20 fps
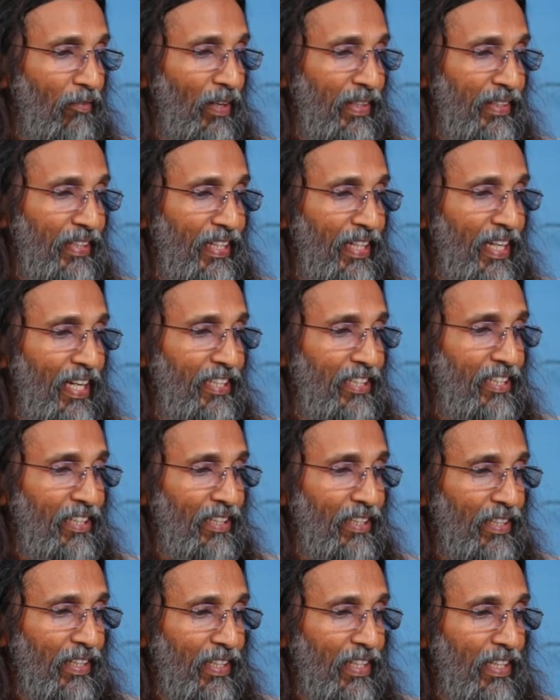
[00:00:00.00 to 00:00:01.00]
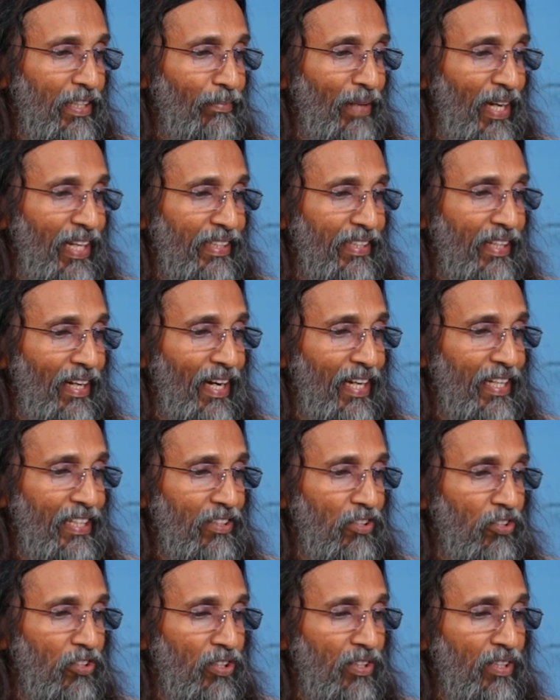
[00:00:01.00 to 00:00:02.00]
when the nature in
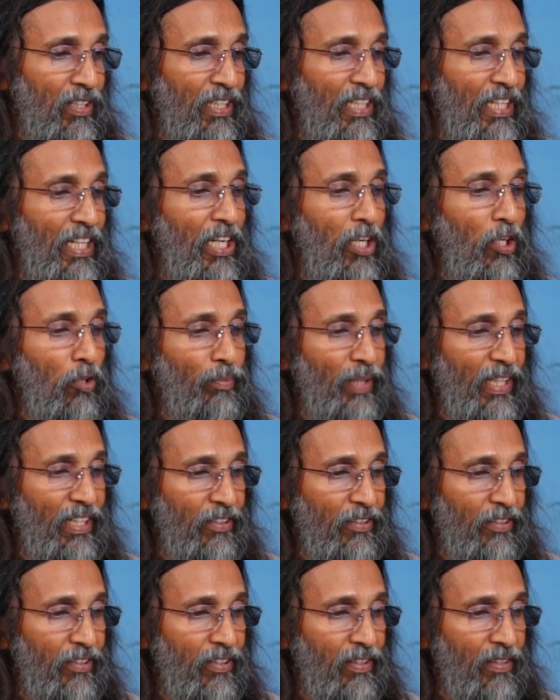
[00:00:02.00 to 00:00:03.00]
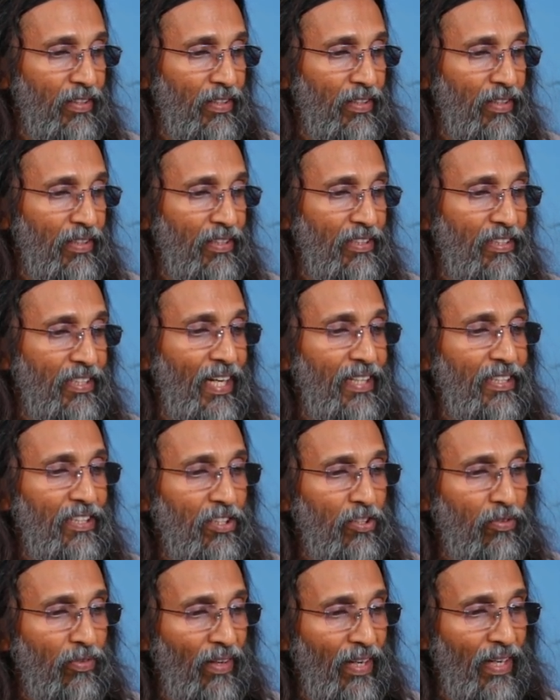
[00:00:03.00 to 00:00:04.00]
mankind, illumined,
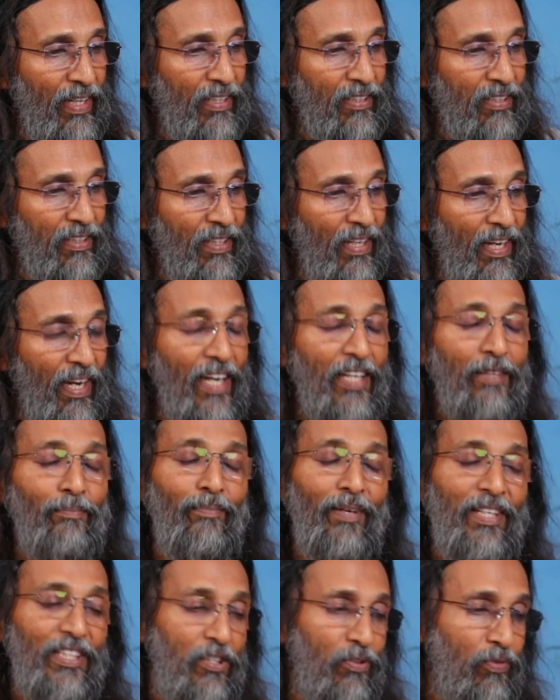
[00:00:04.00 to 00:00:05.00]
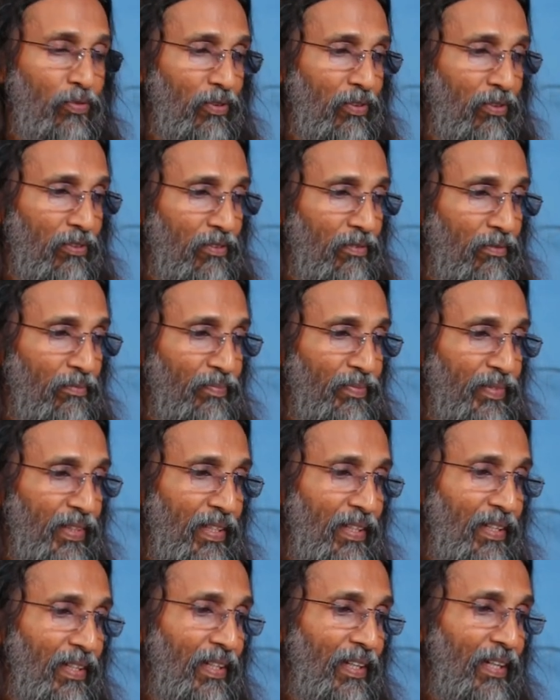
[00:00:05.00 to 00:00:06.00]
satisfied, and blissful,
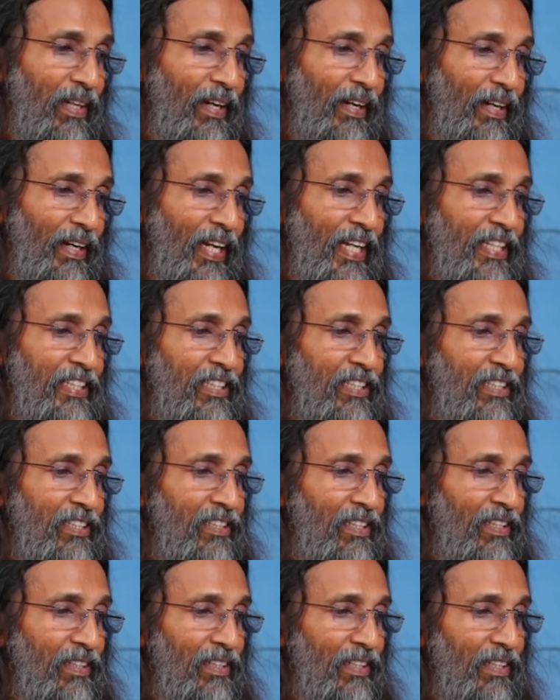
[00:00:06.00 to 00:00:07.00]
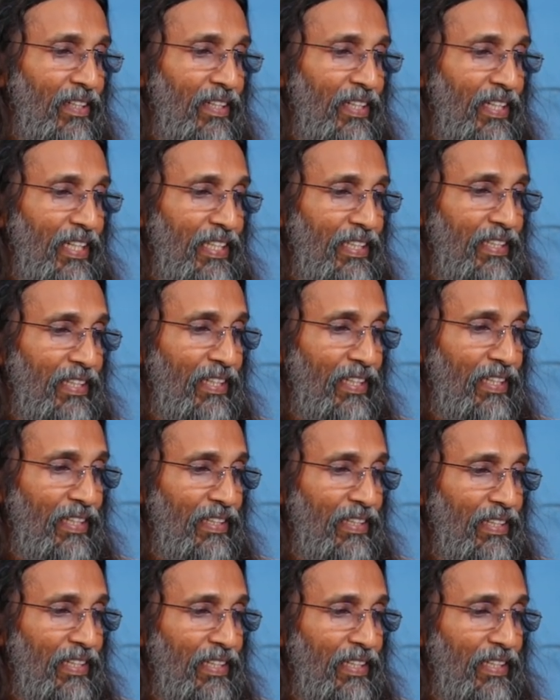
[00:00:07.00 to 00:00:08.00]
rests in
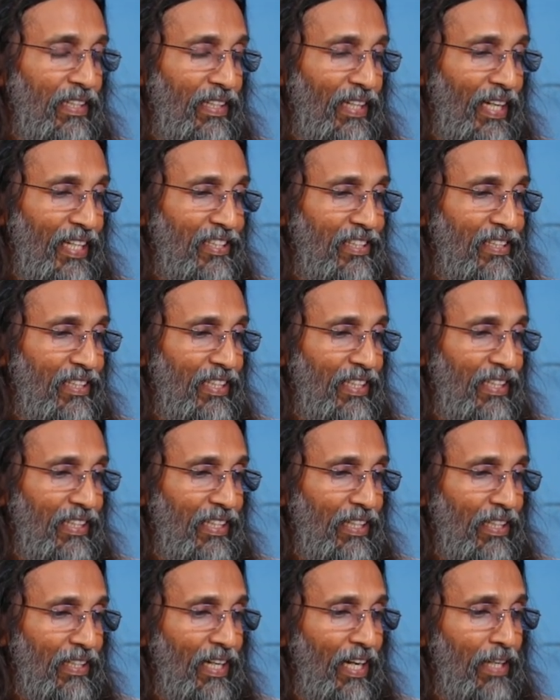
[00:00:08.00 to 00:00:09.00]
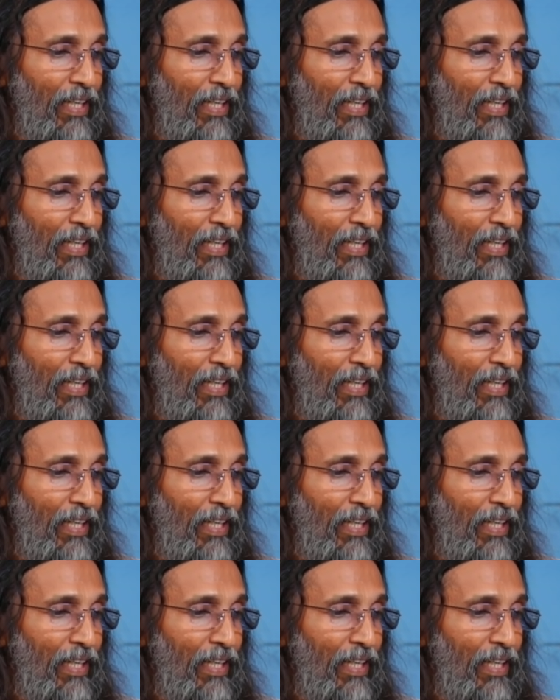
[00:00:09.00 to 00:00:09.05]
the